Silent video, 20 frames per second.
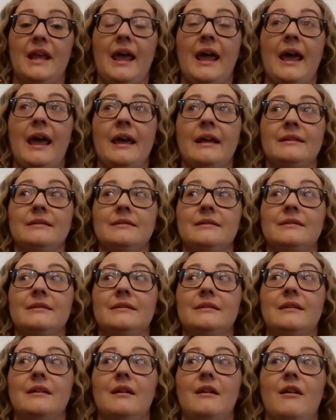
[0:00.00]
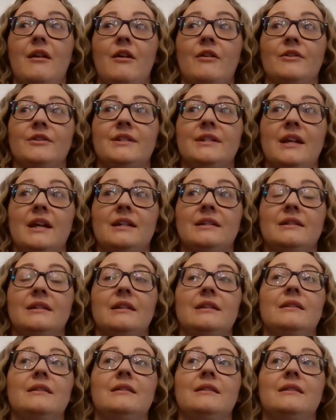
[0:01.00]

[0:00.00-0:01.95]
and our son